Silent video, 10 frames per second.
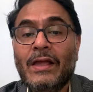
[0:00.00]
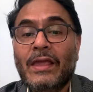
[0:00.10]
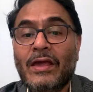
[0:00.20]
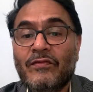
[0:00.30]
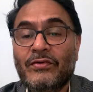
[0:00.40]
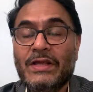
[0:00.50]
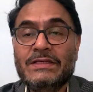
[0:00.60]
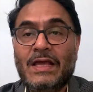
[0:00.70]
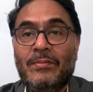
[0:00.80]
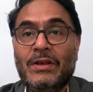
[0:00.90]
careful
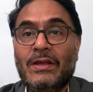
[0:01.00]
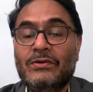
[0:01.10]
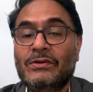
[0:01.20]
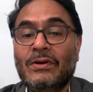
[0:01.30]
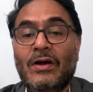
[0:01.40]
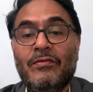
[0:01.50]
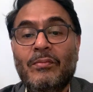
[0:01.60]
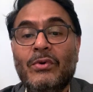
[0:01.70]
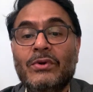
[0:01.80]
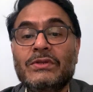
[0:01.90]
examination of
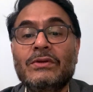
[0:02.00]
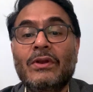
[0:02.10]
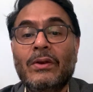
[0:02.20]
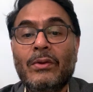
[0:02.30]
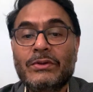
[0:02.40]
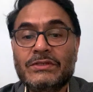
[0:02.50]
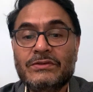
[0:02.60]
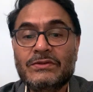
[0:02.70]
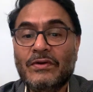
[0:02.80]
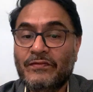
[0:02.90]
both notes